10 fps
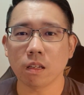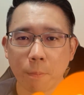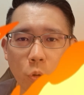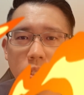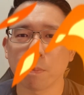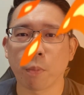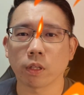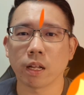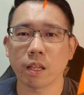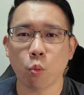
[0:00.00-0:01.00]
And most
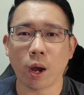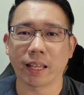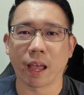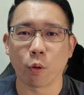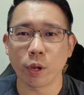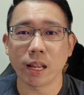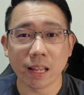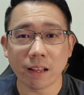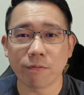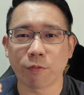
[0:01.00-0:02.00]
importantly, what can we
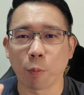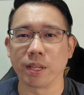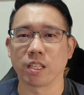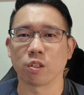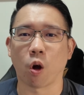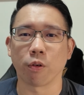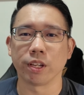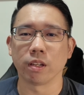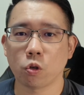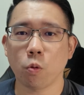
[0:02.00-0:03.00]
learn from his
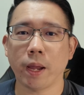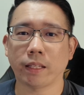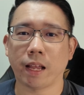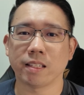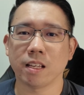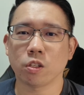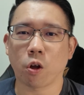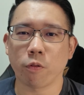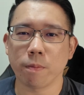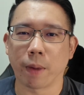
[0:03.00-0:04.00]
story? So Mike Tyson's
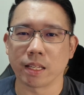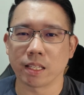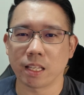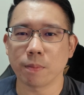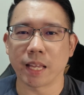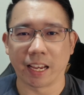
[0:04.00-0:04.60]
story might seem